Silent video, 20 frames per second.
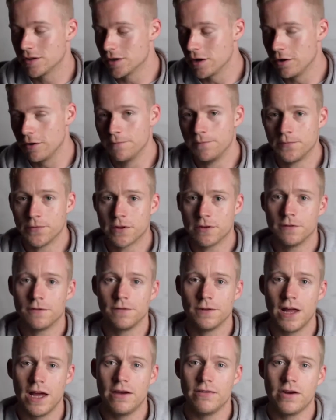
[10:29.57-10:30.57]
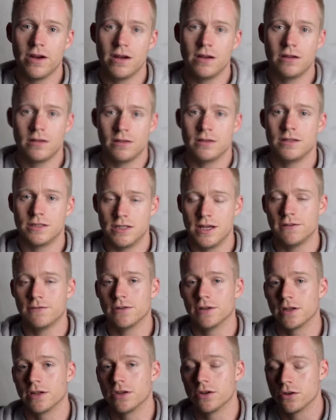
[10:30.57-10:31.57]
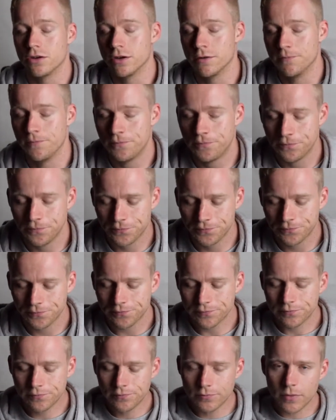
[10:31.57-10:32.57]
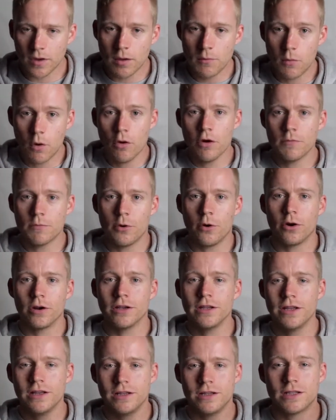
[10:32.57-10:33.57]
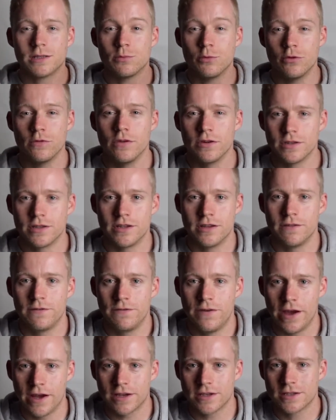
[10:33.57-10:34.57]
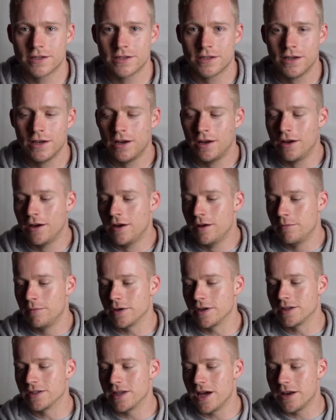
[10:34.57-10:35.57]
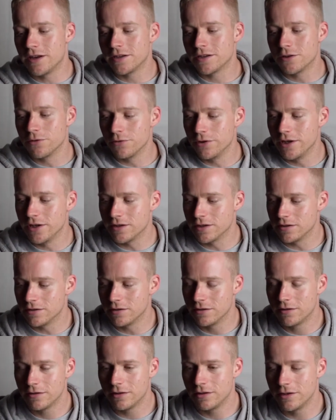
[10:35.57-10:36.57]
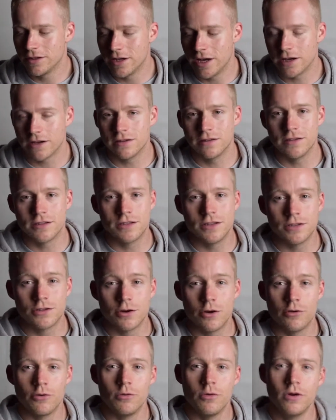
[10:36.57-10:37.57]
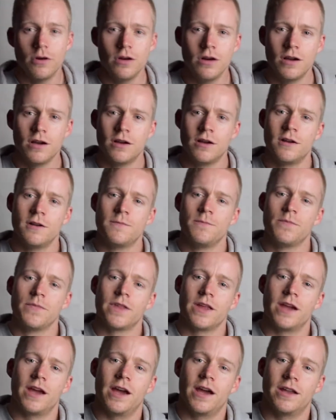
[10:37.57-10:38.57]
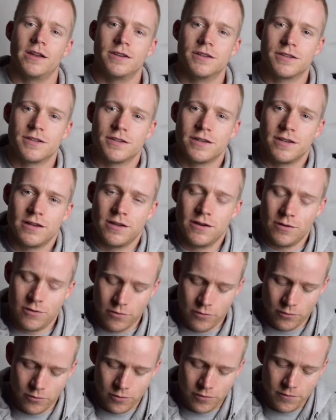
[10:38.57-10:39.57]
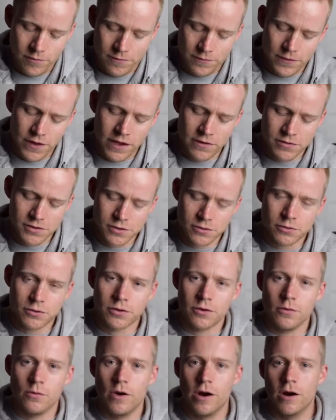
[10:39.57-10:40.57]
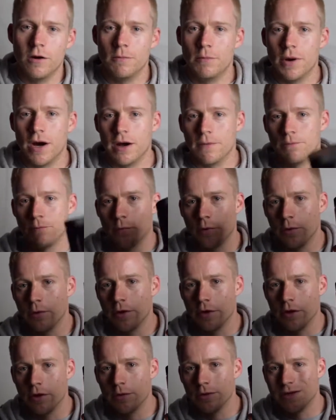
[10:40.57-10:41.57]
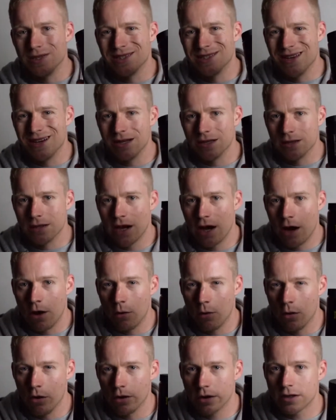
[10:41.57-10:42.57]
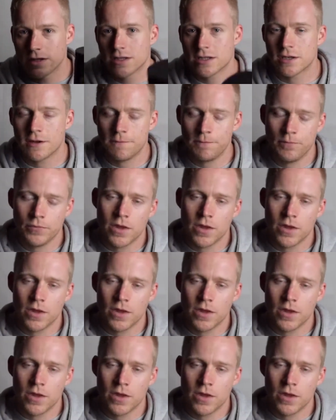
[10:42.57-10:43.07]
So flavor, definitely good. More importantly, let's move on to the effects, because that is the reason you're taking this here Total War. And flavor's all good and well, but you want to know what this does, how it works.